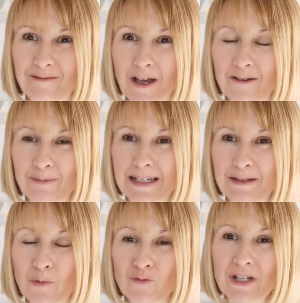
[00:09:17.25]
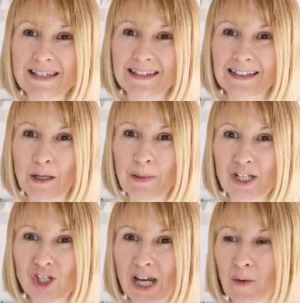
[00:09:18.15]
I've made him one recently, a
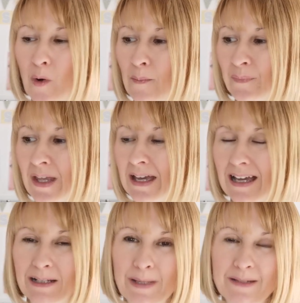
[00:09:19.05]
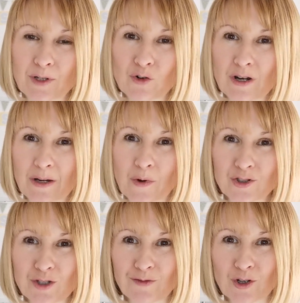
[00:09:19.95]
pink check one, and I made him a grey
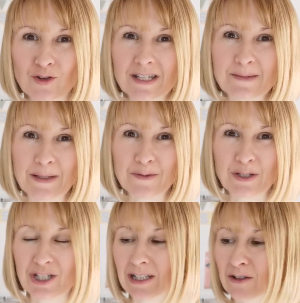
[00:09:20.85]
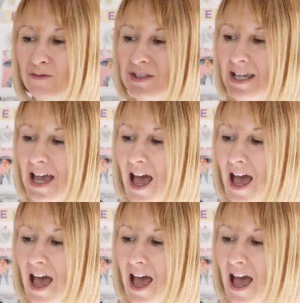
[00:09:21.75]
one just for Christmas, which he loves.